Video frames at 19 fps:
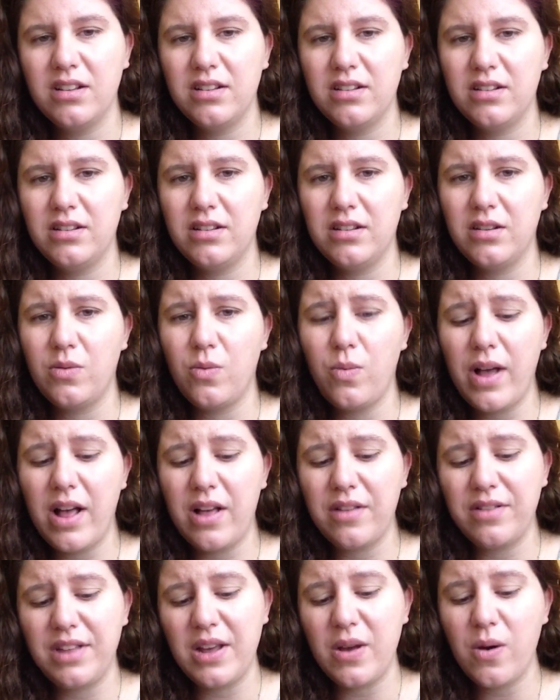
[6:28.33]
Oh,
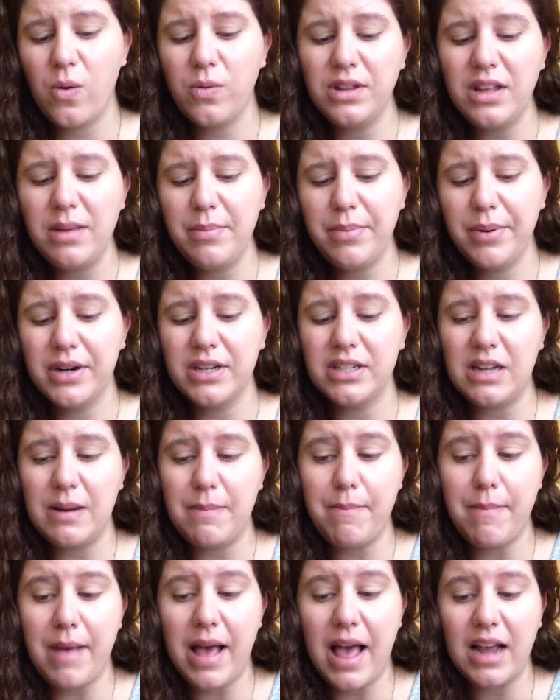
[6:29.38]
well, the only
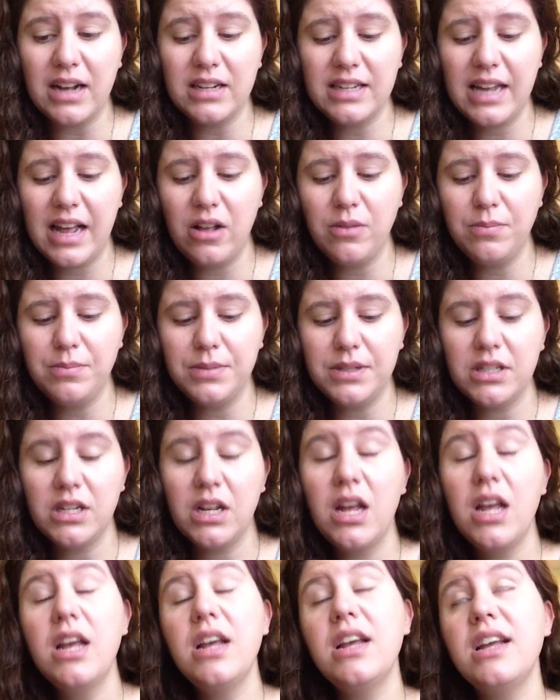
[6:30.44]
person Max helps
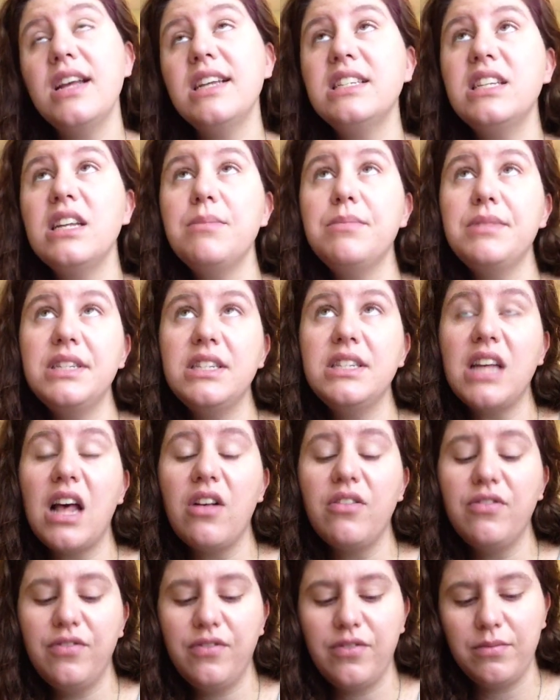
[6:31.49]
is
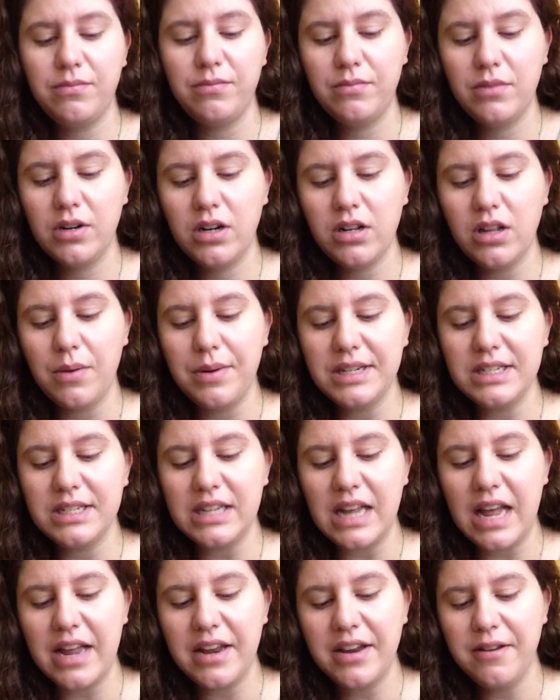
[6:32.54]
himself, Chloe
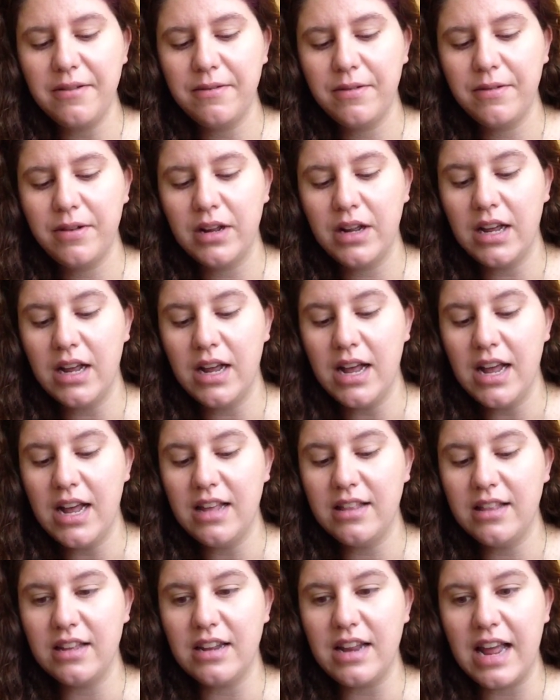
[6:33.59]
said.
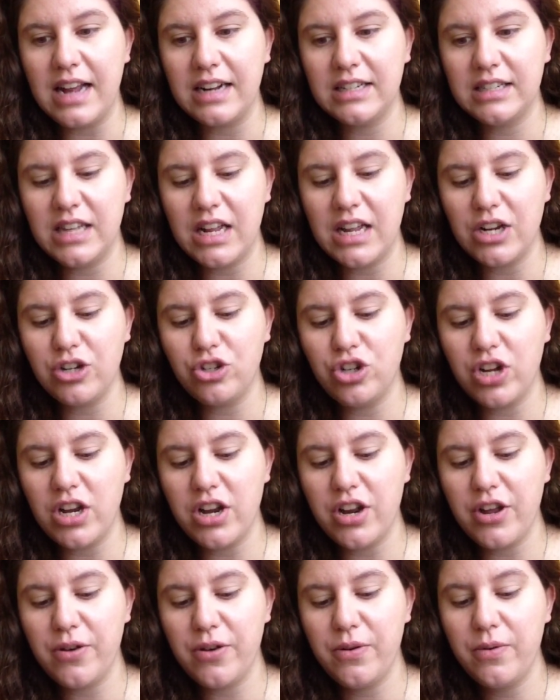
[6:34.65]
The next thing she
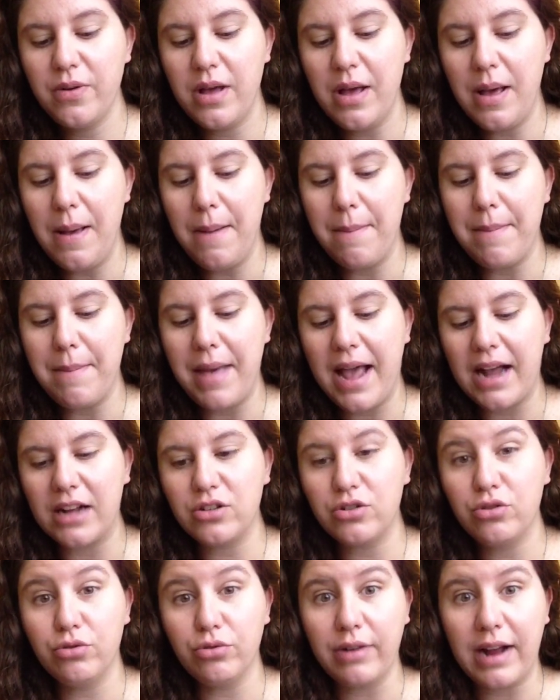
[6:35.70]
knew,
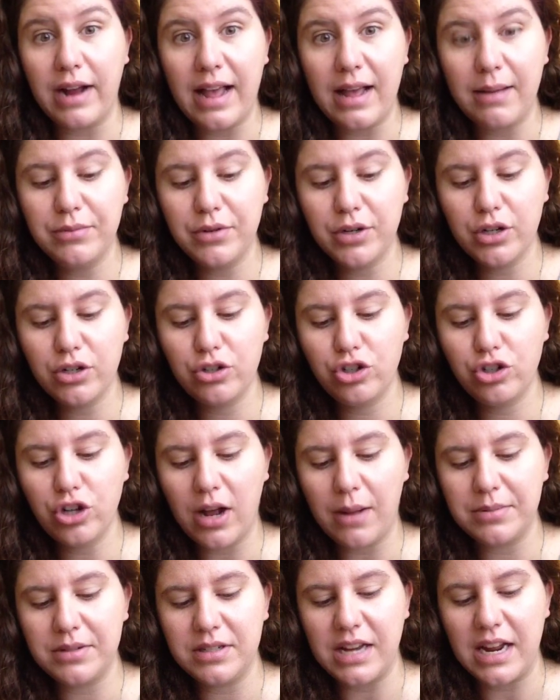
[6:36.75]
Max grabbed her
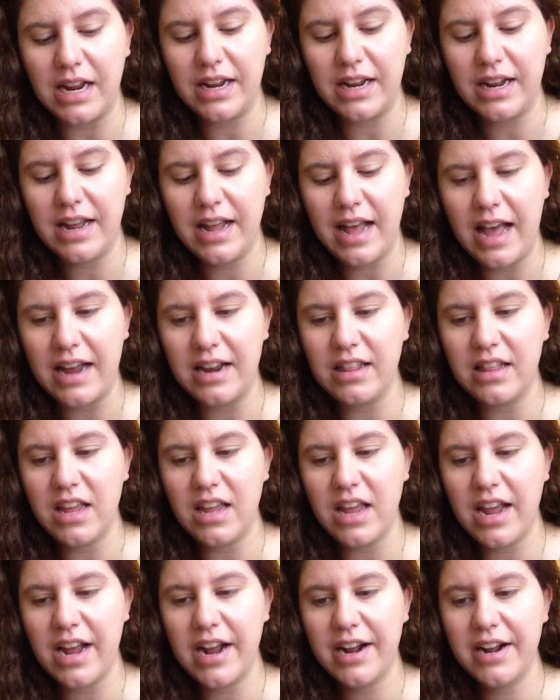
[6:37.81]
chopstick out of
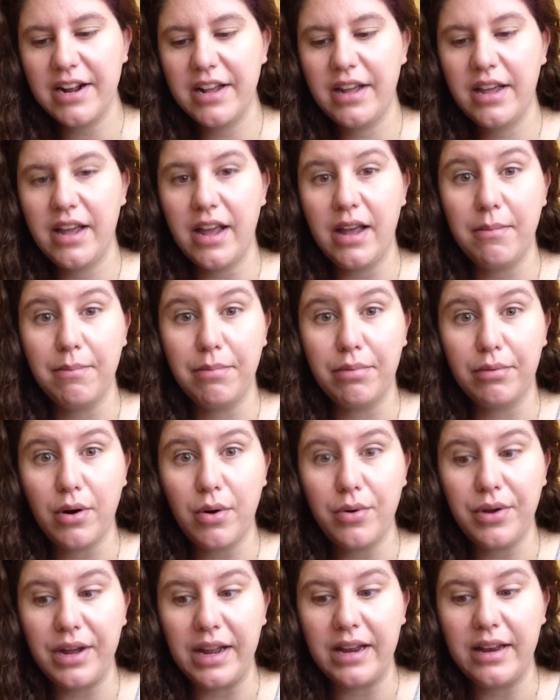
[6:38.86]
the air and
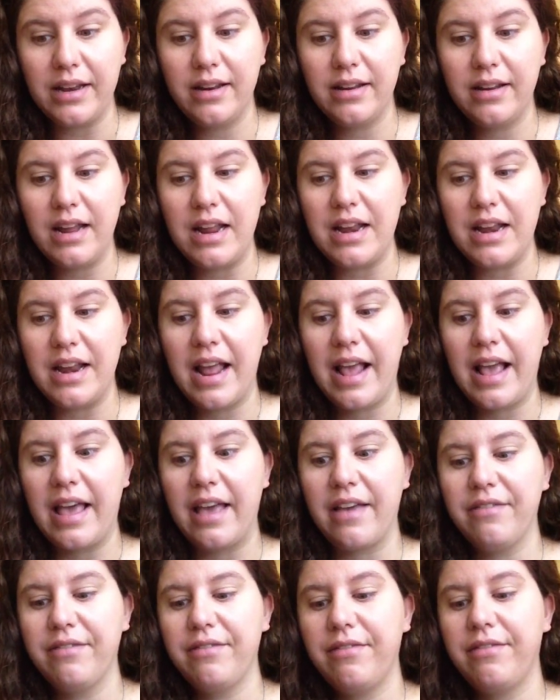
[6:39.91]
broke it in
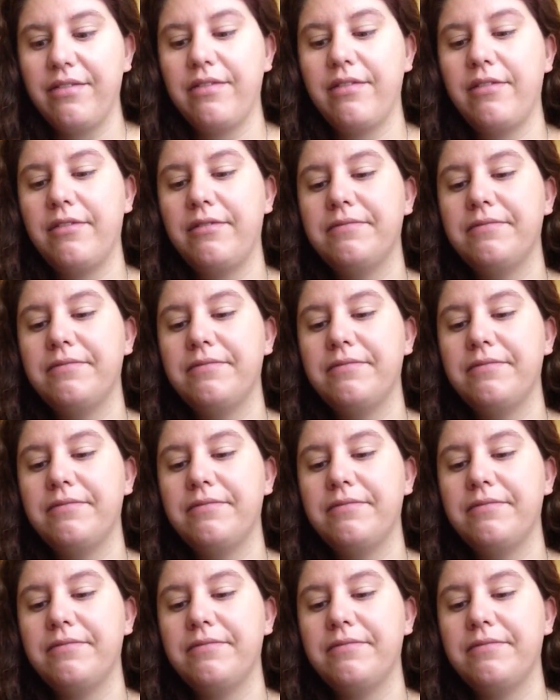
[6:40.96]
half.